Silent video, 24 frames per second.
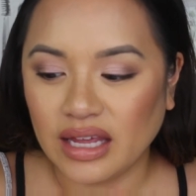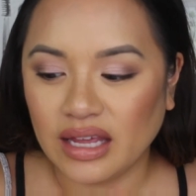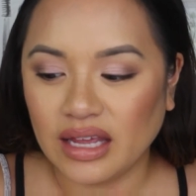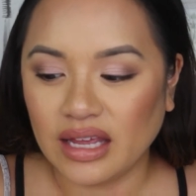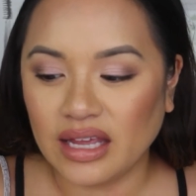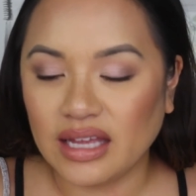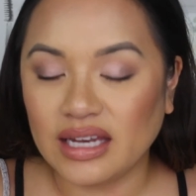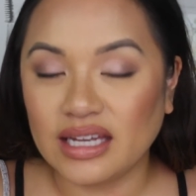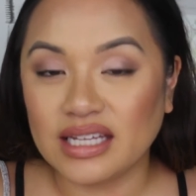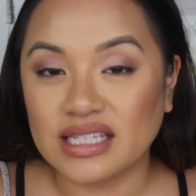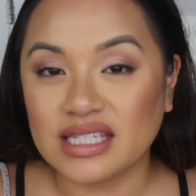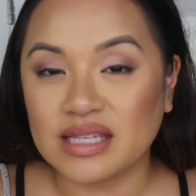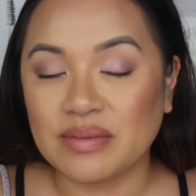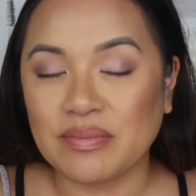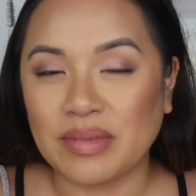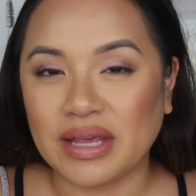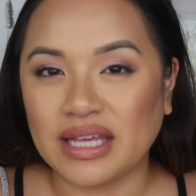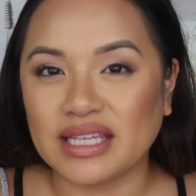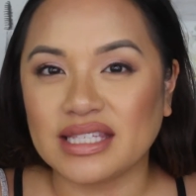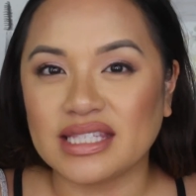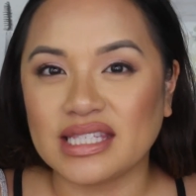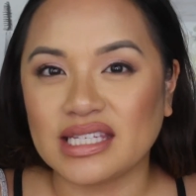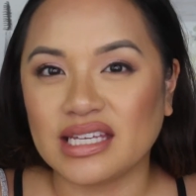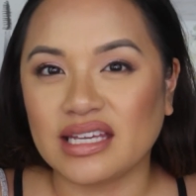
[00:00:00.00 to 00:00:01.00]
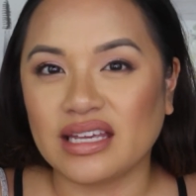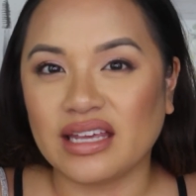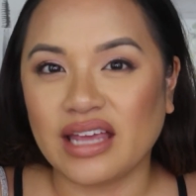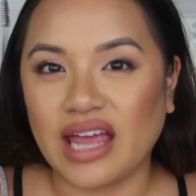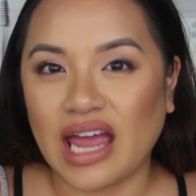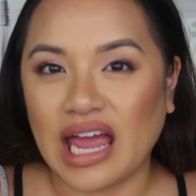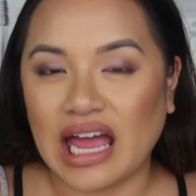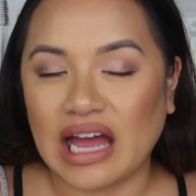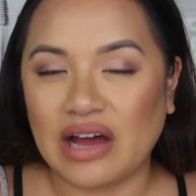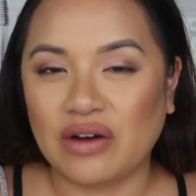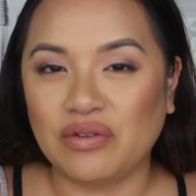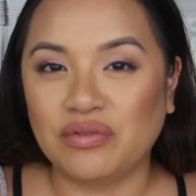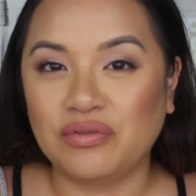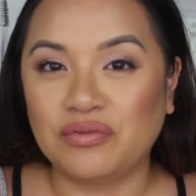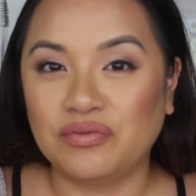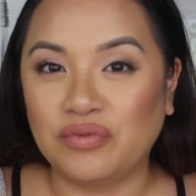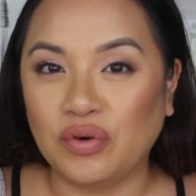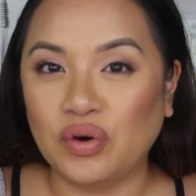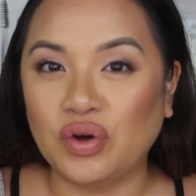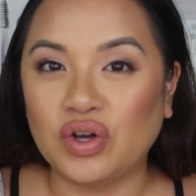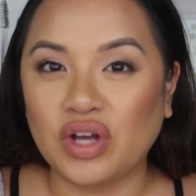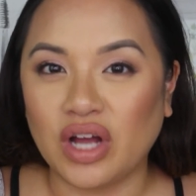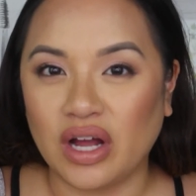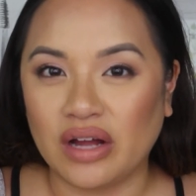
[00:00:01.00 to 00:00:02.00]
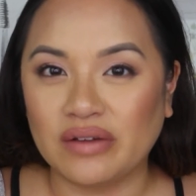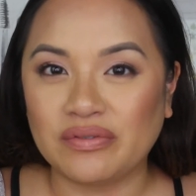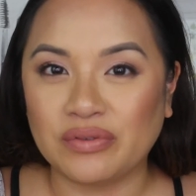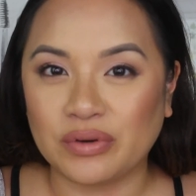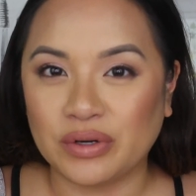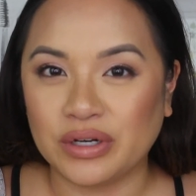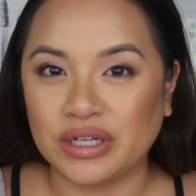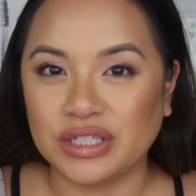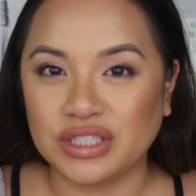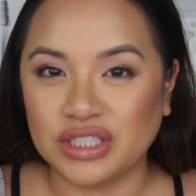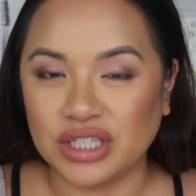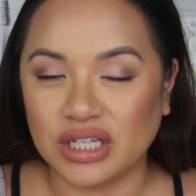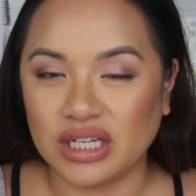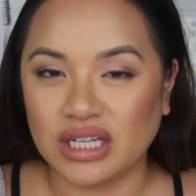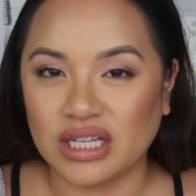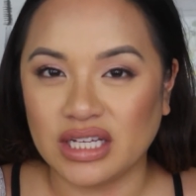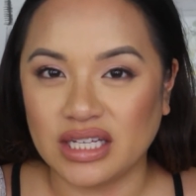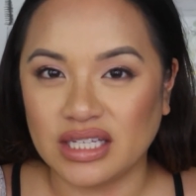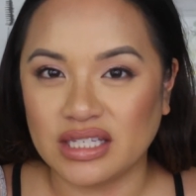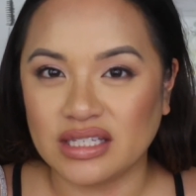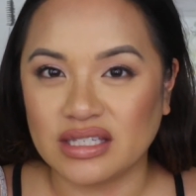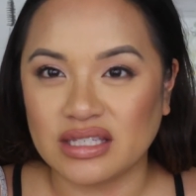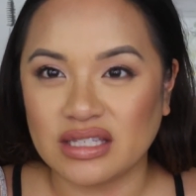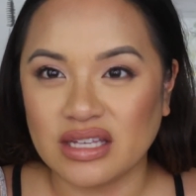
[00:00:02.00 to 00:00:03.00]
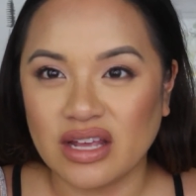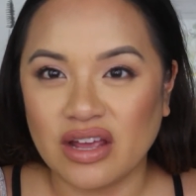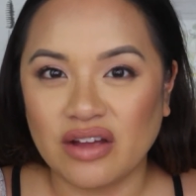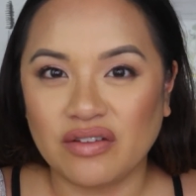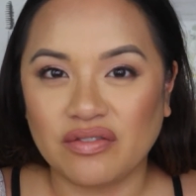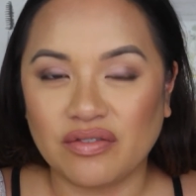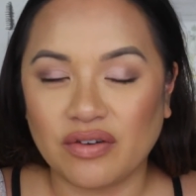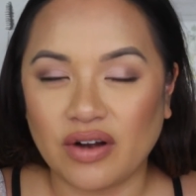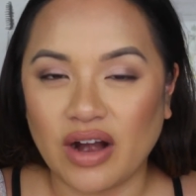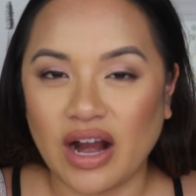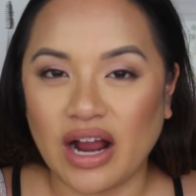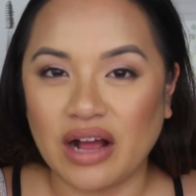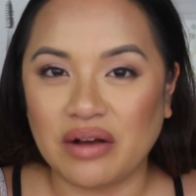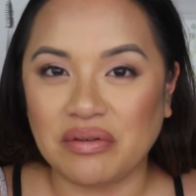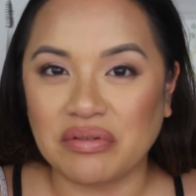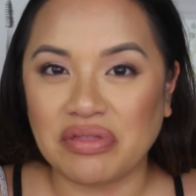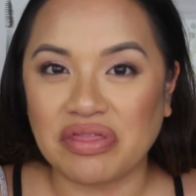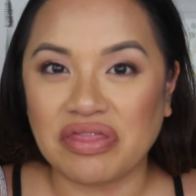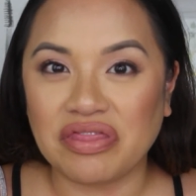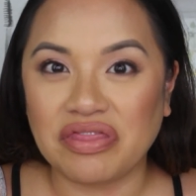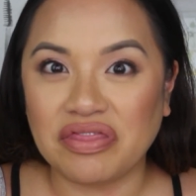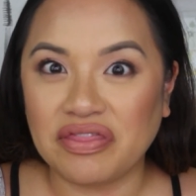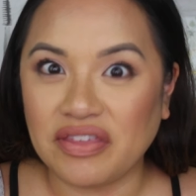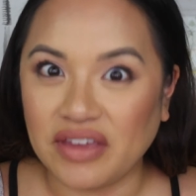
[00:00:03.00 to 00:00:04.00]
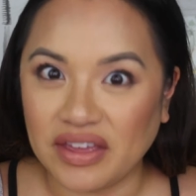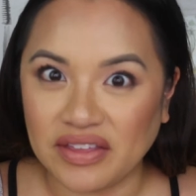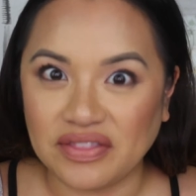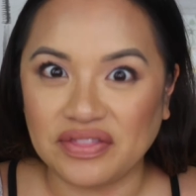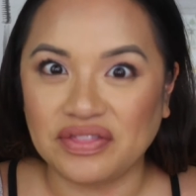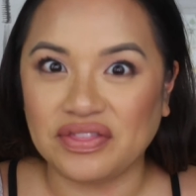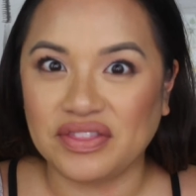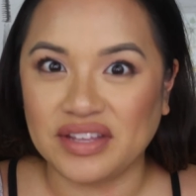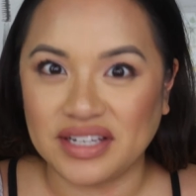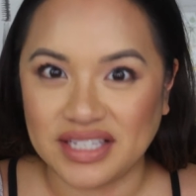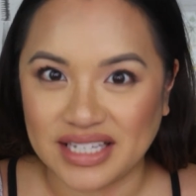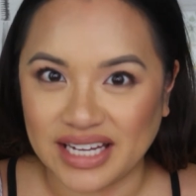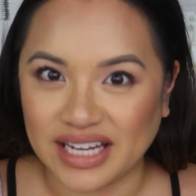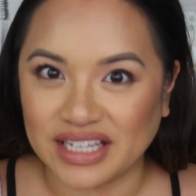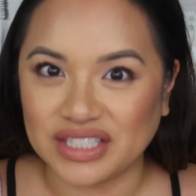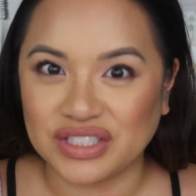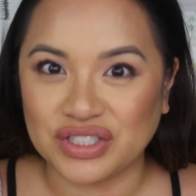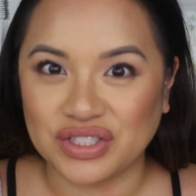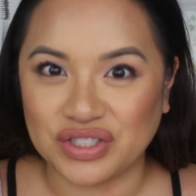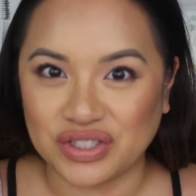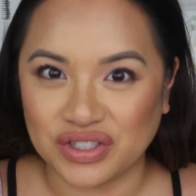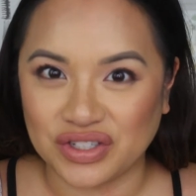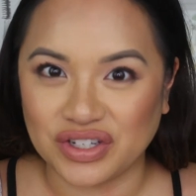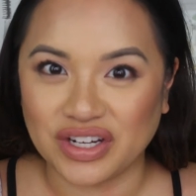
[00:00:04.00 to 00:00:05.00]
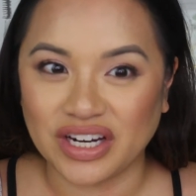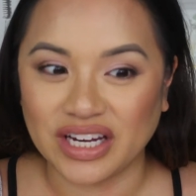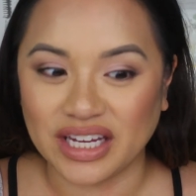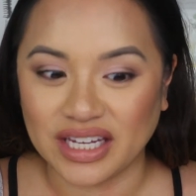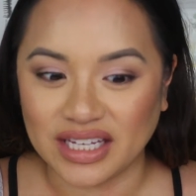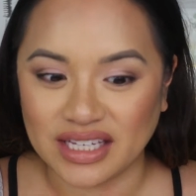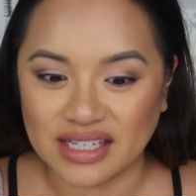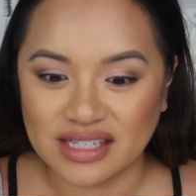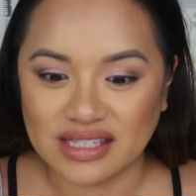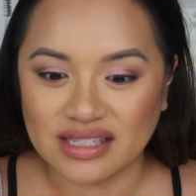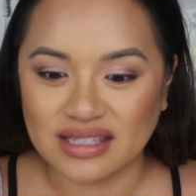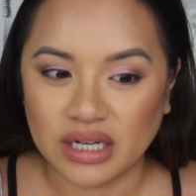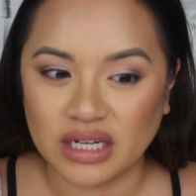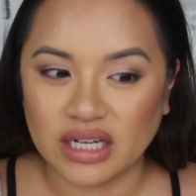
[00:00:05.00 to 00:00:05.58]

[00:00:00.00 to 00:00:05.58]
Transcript: It is amazing how full coverage it is for how thin the texture is.